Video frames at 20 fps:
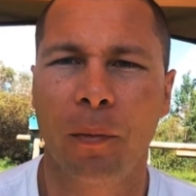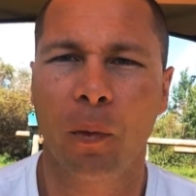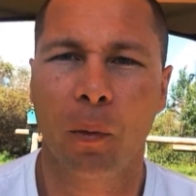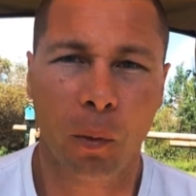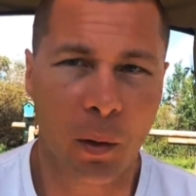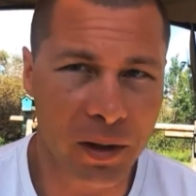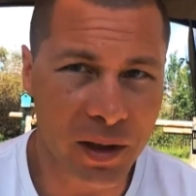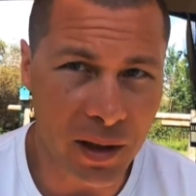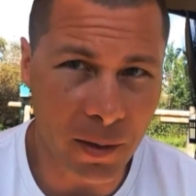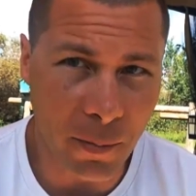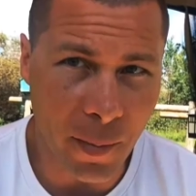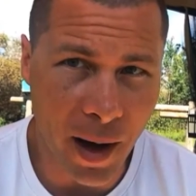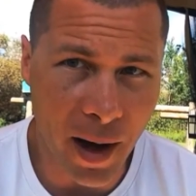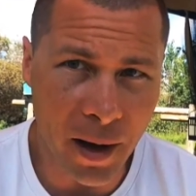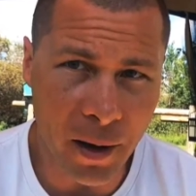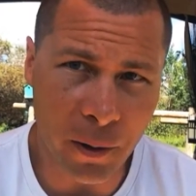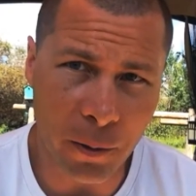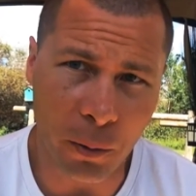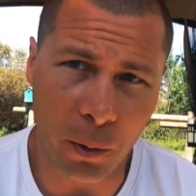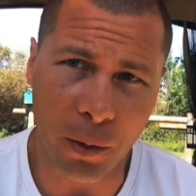What's the
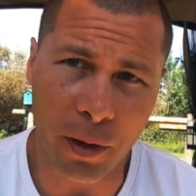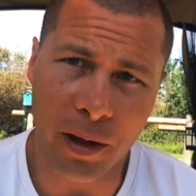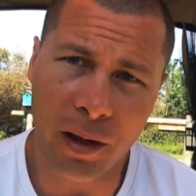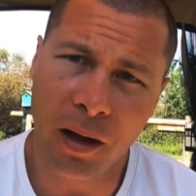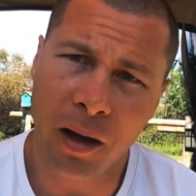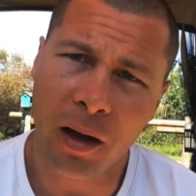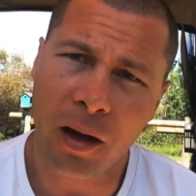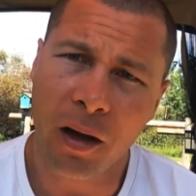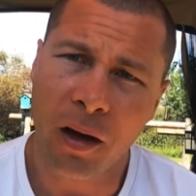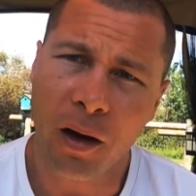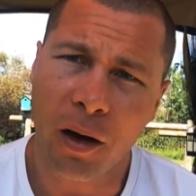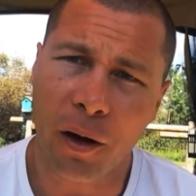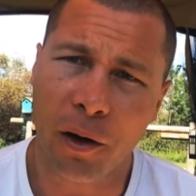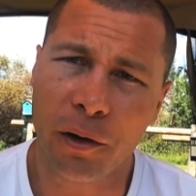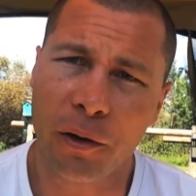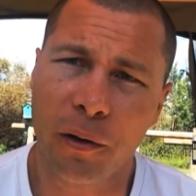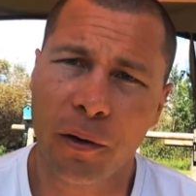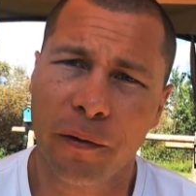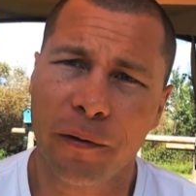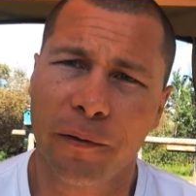matter, Roy? Are
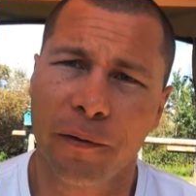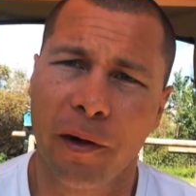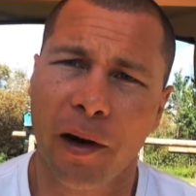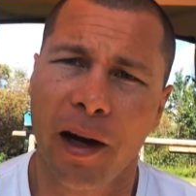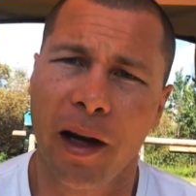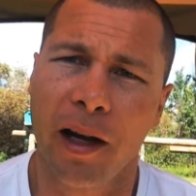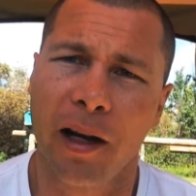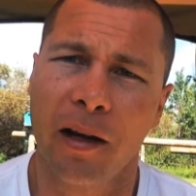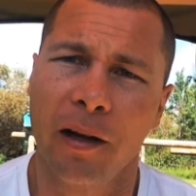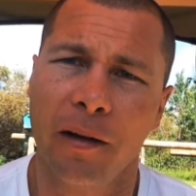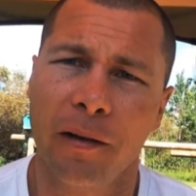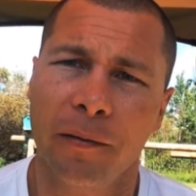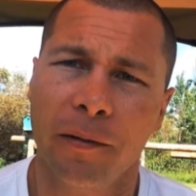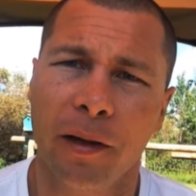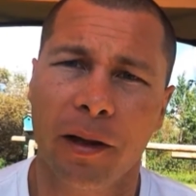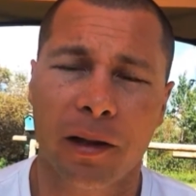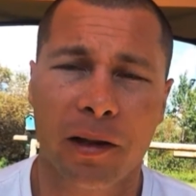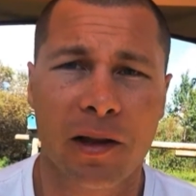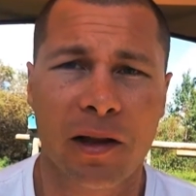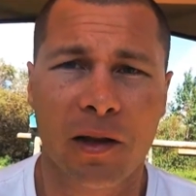you afraid of
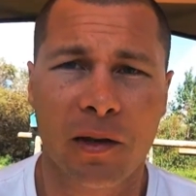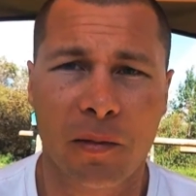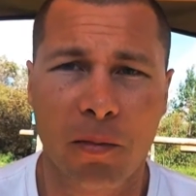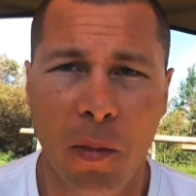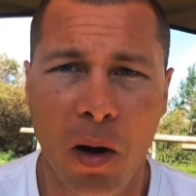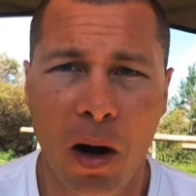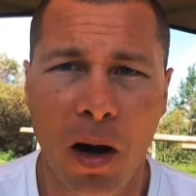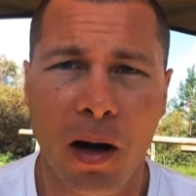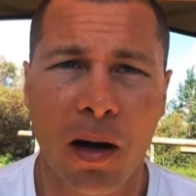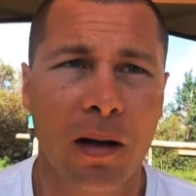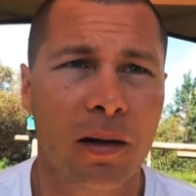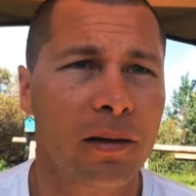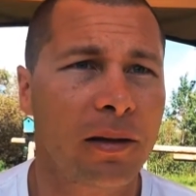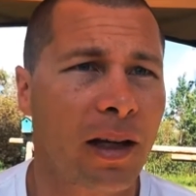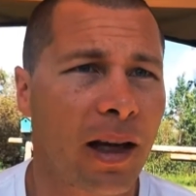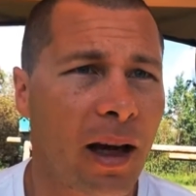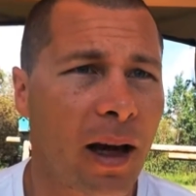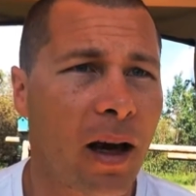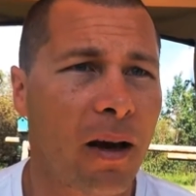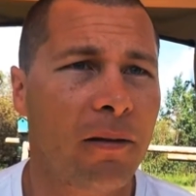a
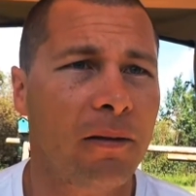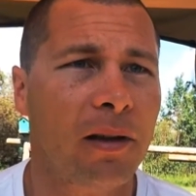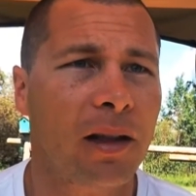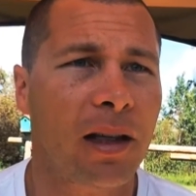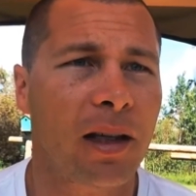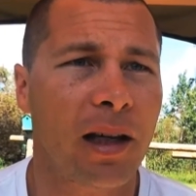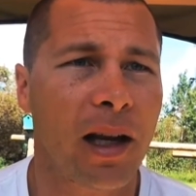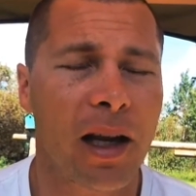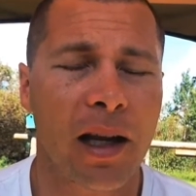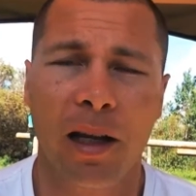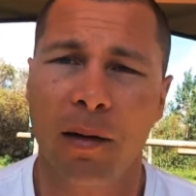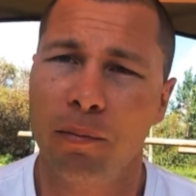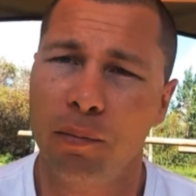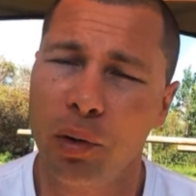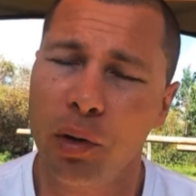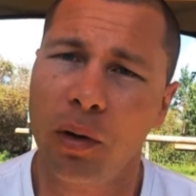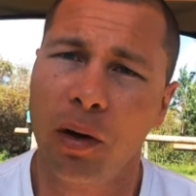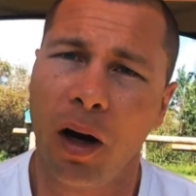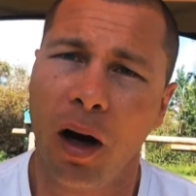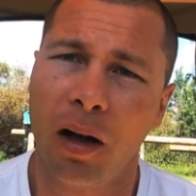small-town Canadian
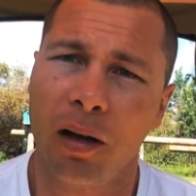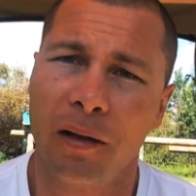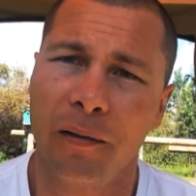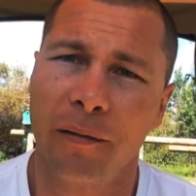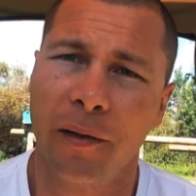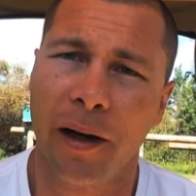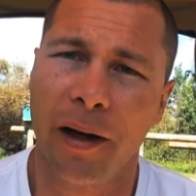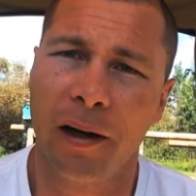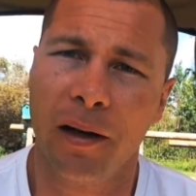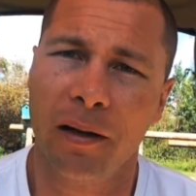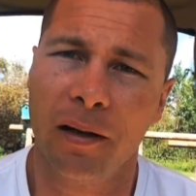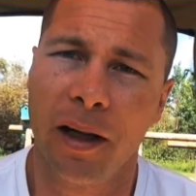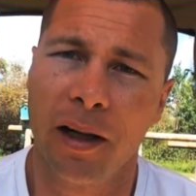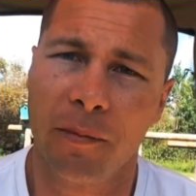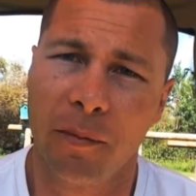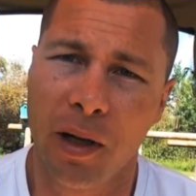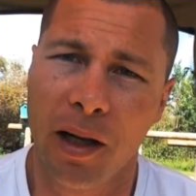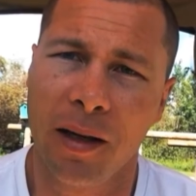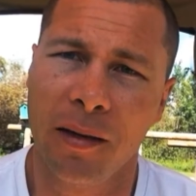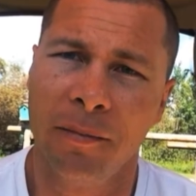blue-collar fighter
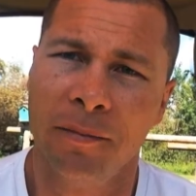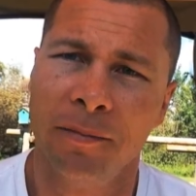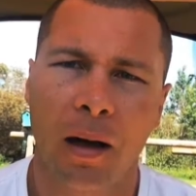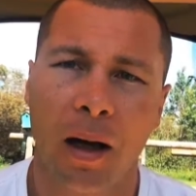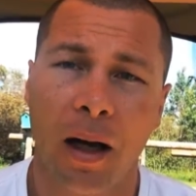like me?